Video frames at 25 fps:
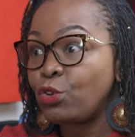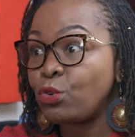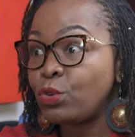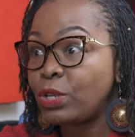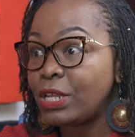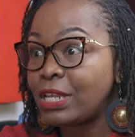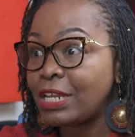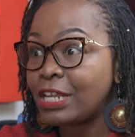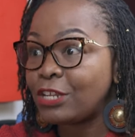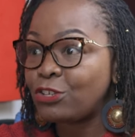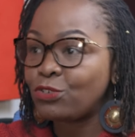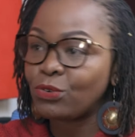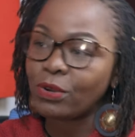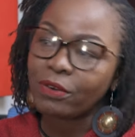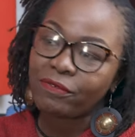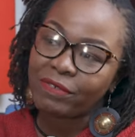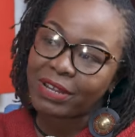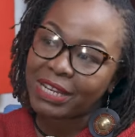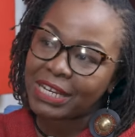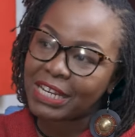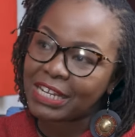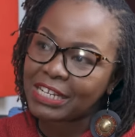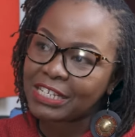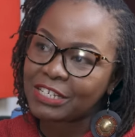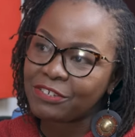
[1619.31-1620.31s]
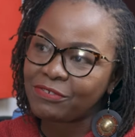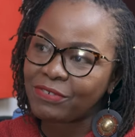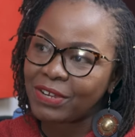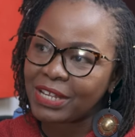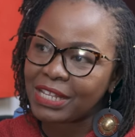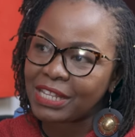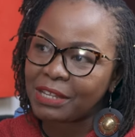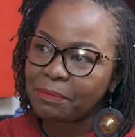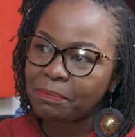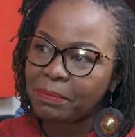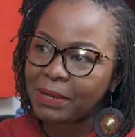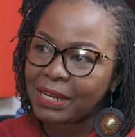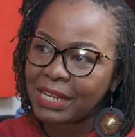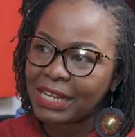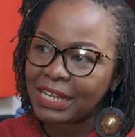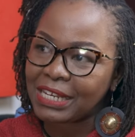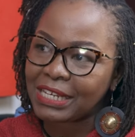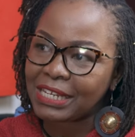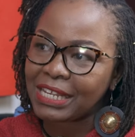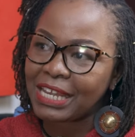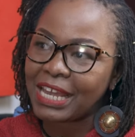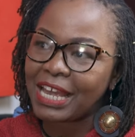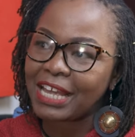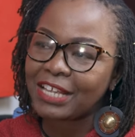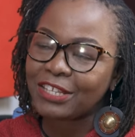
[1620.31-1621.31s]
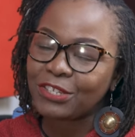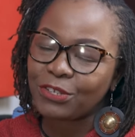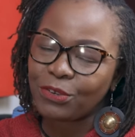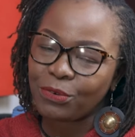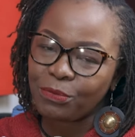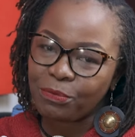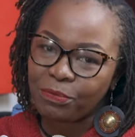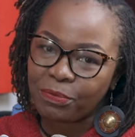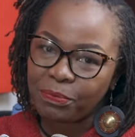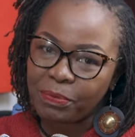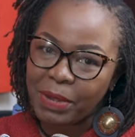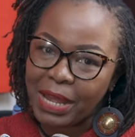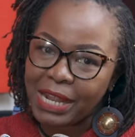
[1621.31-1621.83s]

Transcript: You needed to have identified the, the plane, plane that yeah, you want. So